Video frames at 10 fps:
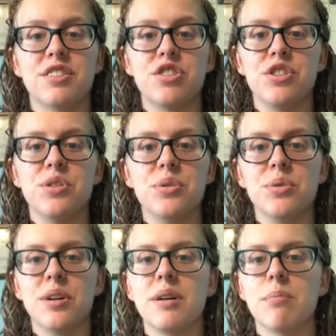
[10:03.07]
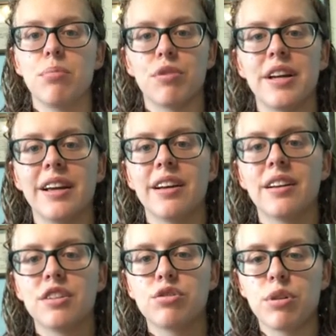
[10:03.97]
to bring
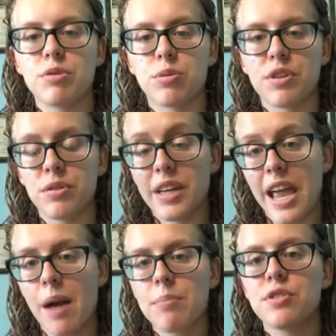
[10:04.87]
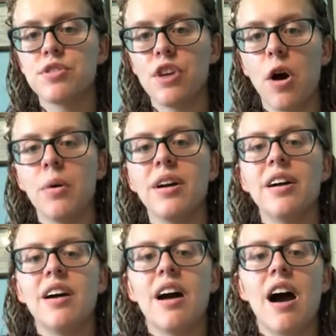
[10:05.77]
scripture with you to camp. So
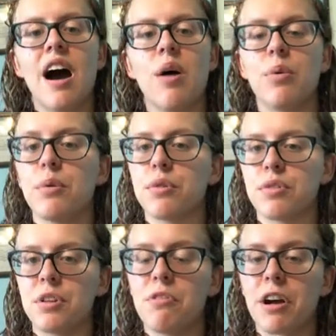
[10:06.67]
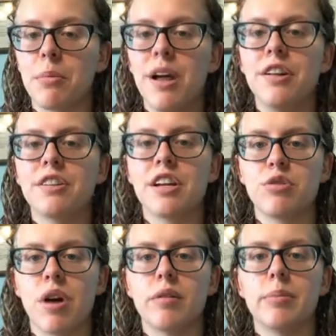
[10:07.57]
we would really recommend a
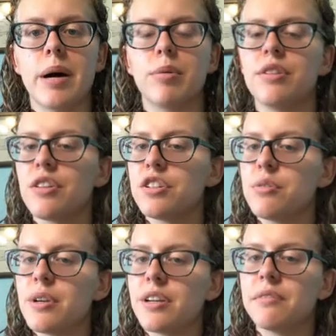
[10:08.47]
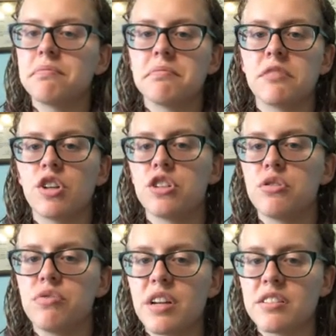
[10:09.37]
travel Bible. Nothing too big, nothing
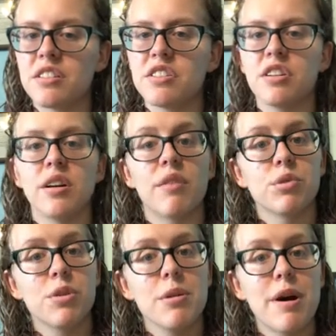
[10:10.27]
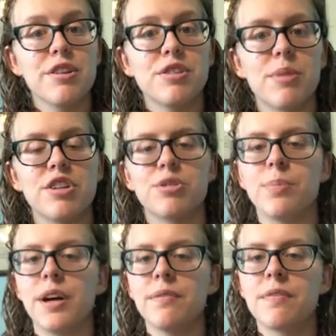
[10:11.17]
too fancy, so you don't have to worry about it too much,
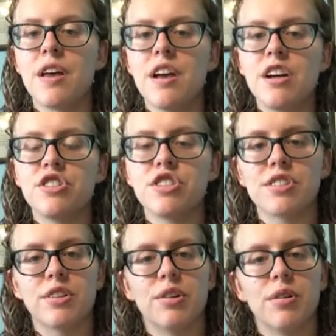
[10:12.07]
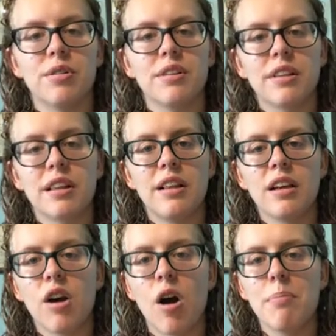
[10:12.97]
but just a little
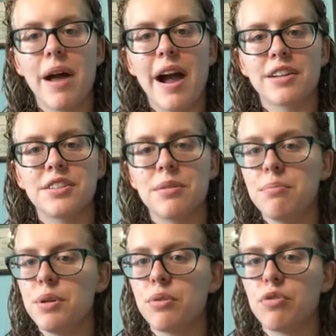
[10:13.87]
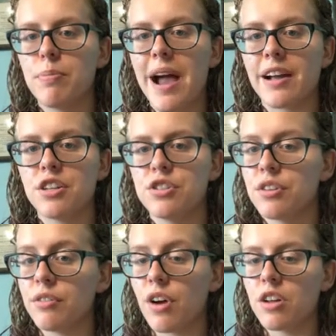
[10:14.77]
compact, beautiful package
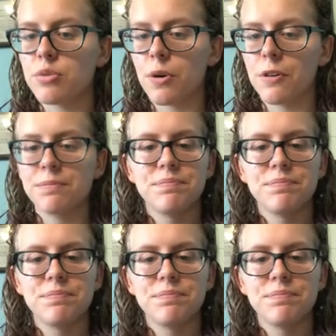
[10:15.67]
of God's word.